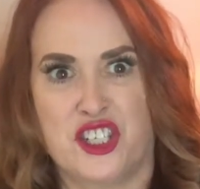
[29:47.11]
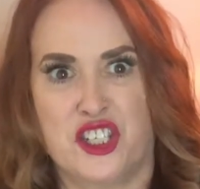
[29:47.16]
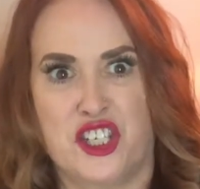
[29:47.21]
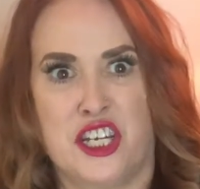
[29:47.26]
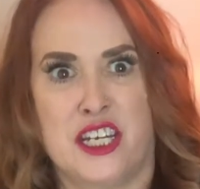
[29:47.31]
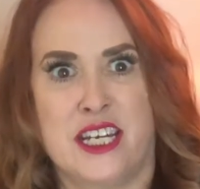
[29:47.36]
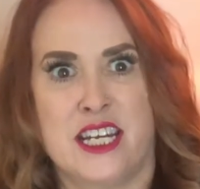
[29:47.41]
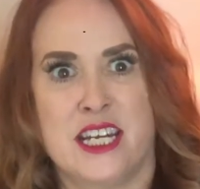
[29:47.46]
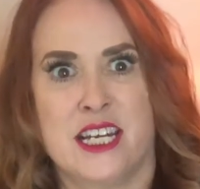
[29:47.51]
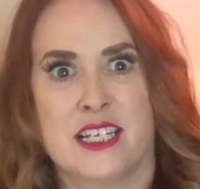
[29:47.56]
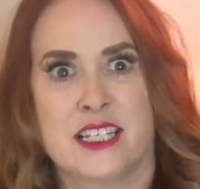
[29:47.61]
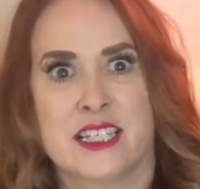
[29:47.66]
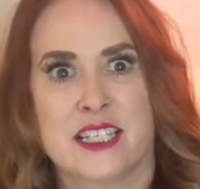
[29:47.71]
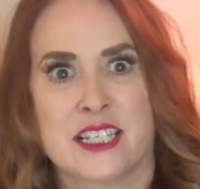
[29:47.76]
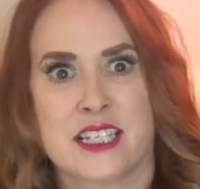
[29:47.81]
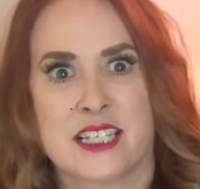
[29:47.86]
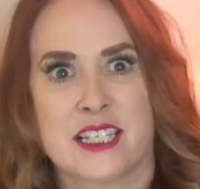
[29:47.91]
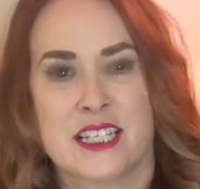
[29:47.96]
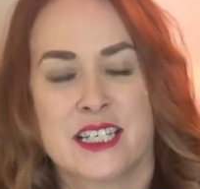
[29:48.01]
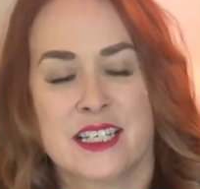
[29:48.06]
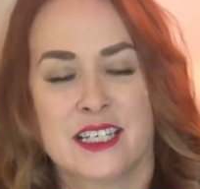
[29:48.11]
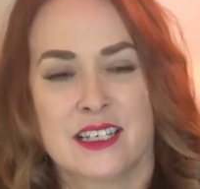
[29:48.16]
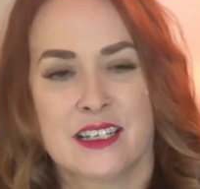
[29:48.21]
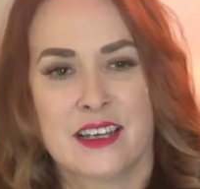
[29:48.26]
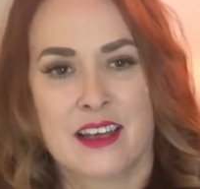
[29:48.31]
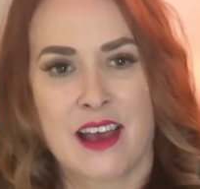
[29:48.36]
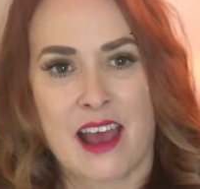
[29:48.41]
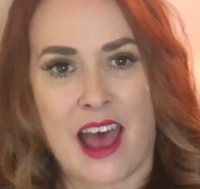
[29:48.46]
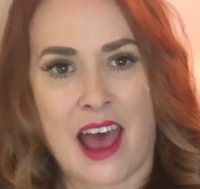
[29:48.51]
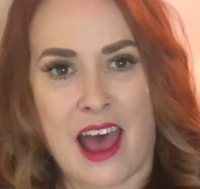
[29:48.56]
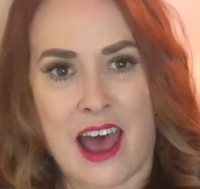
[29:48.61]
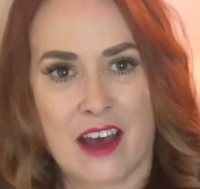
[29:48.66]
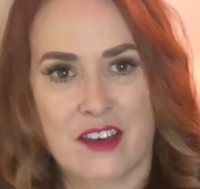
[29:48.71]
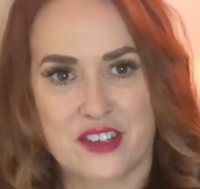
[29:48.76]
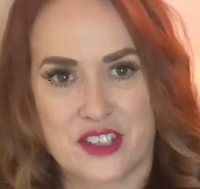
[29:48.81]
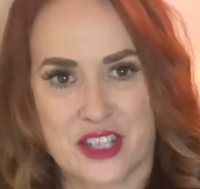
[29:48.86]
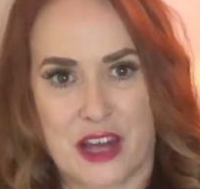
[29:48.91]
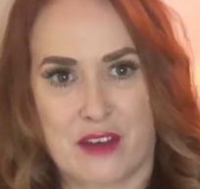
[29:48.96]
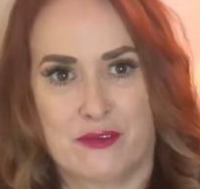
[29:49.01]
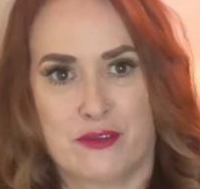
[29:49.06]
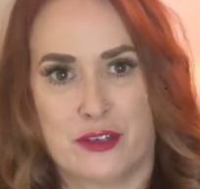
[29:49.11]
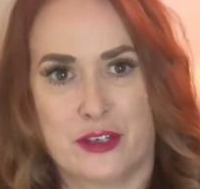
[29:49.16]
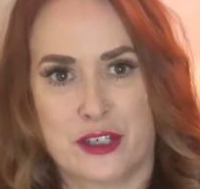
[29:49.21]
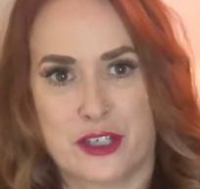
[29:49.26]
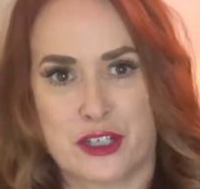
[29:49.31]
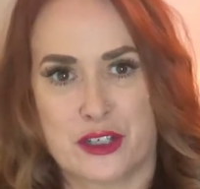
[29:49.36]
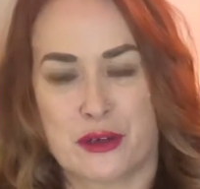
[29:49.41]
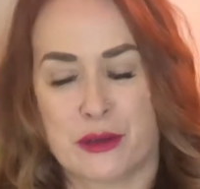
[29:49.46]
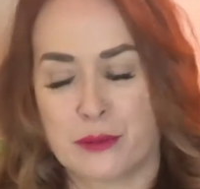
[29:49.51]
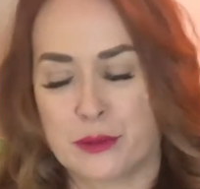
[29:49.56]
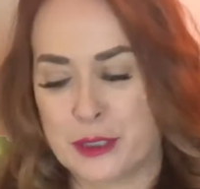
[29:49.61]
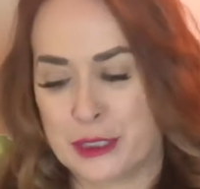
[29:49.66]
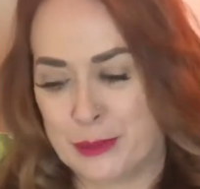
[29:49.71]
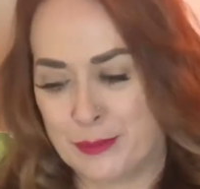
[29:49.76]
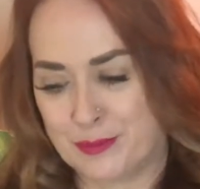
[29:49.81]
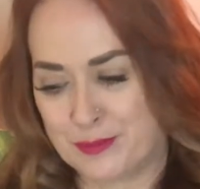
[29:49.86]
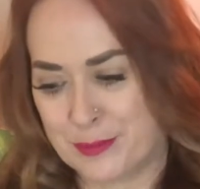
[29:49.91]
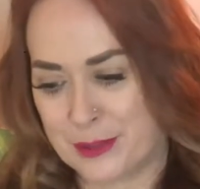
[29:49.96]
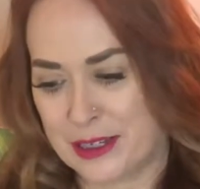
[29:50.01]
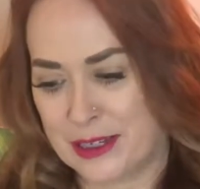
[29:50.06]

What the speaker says: genius. How's that for a description?